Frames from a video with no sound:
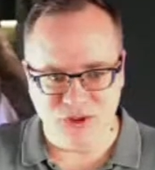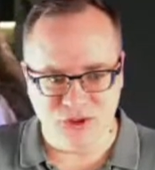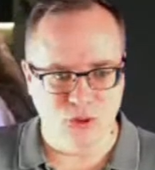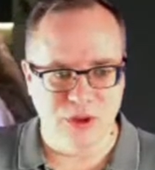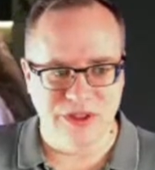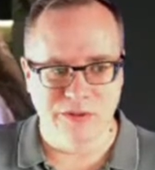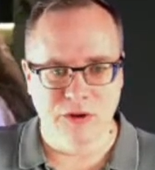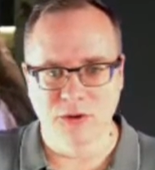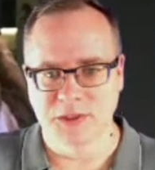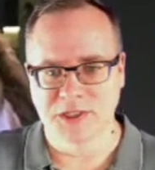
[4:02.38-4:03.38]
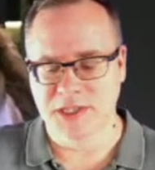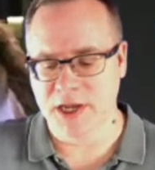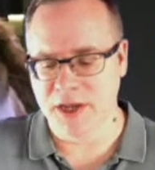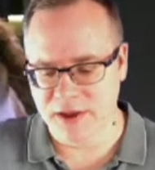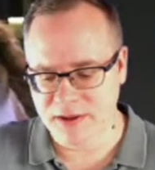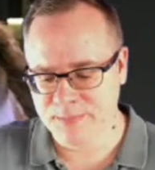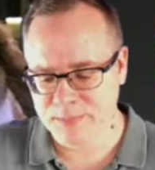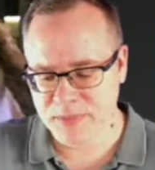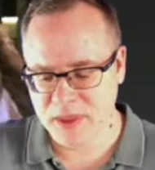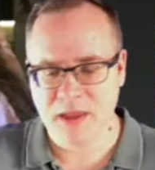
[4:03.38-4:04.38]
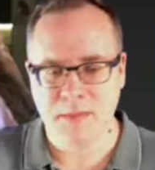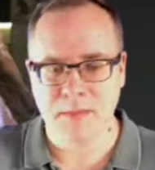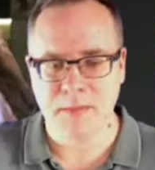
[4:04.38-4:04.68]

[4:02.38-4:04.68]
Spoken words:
rule the roost. But